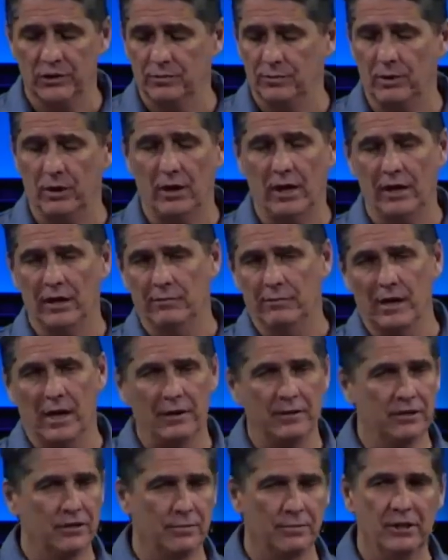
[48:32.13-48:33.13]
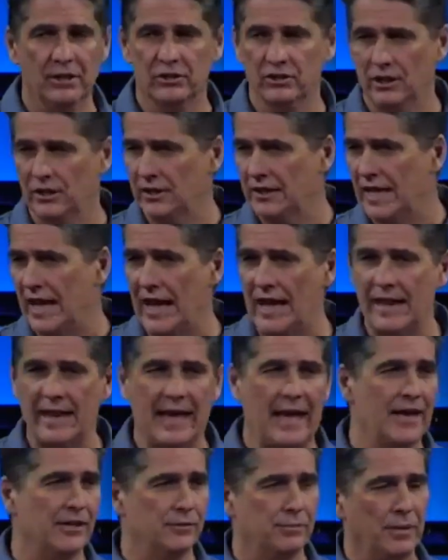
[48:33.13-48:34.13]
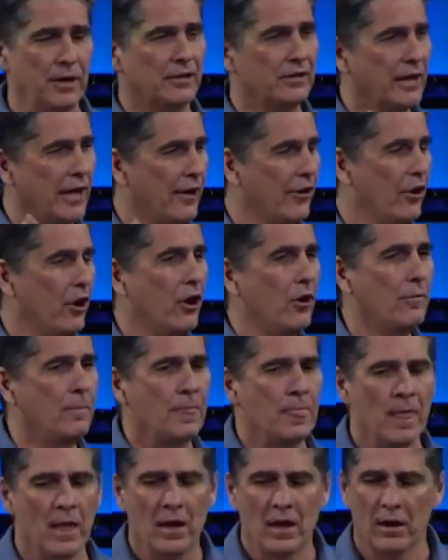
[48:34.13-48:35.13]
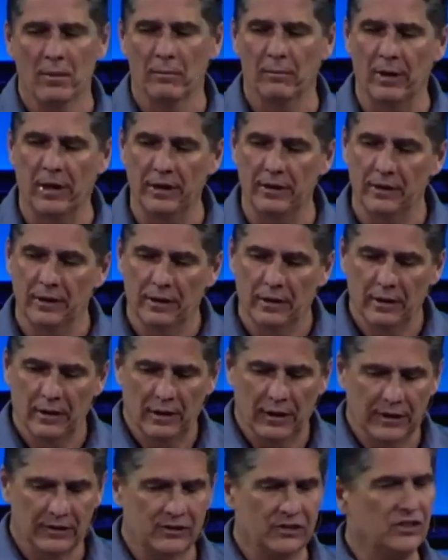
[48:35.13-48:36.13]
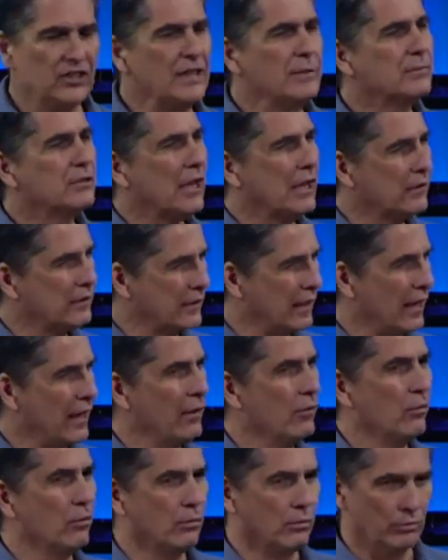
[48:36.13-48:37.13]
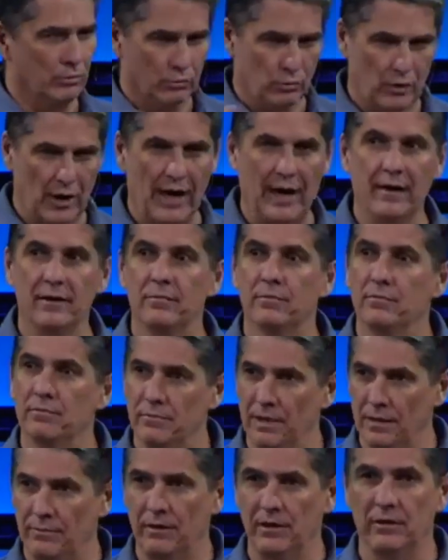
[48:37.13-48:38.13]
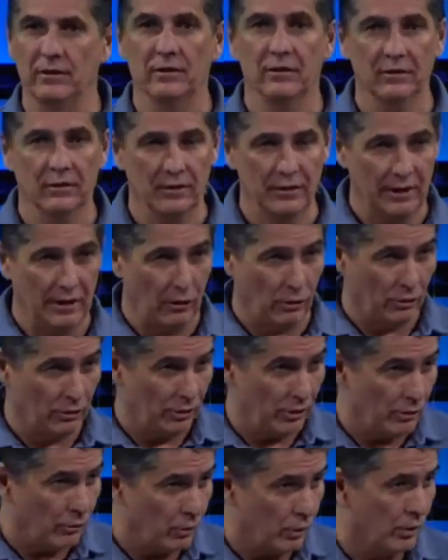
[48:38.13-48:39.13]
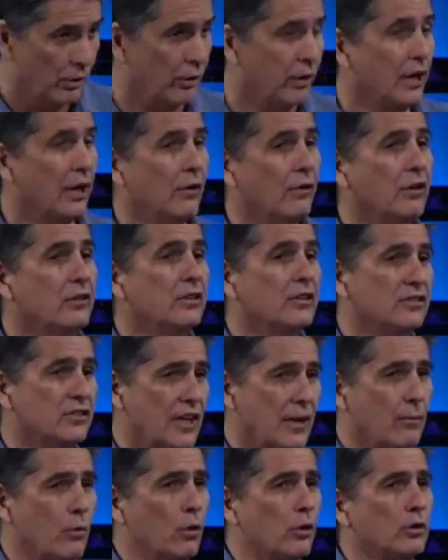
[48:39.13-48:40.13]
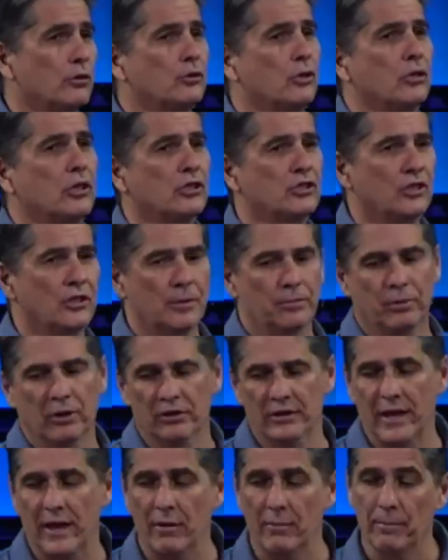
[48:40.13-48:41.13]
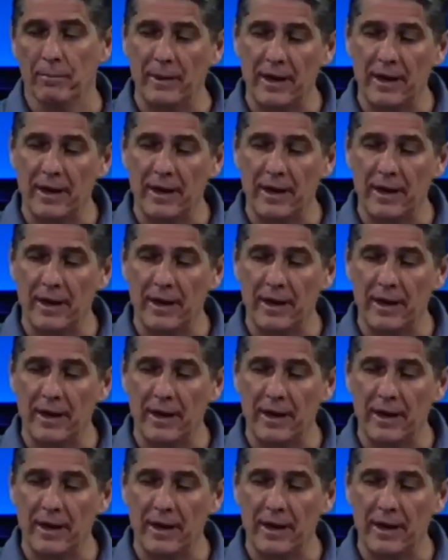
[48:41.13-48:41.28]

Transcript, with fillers: Spirit. I am not diminishing that aspect at all. But it seems like they read maybe or, or were hearing the same oral tradition. They put it down.